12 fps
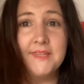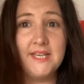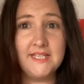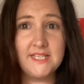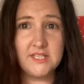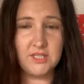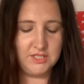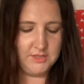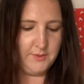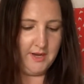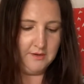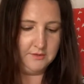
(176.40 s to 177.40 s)
is as good as
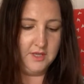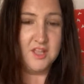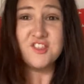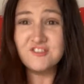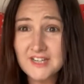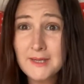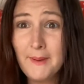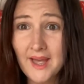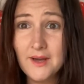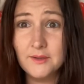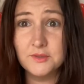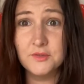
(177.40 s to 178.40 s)
well.
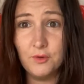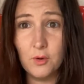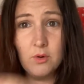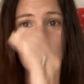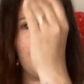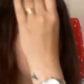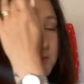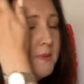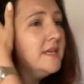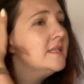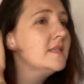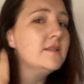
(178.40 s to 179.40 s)
£3 for all of those
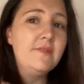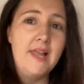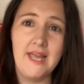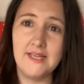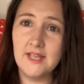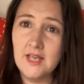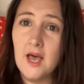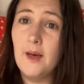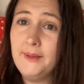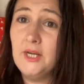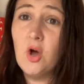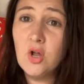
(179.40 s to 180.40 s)
pieces of lace. I
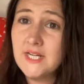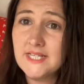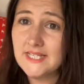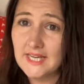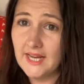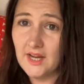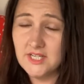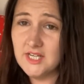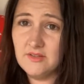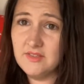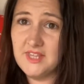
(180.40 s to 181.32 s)
mean, honestly, I don't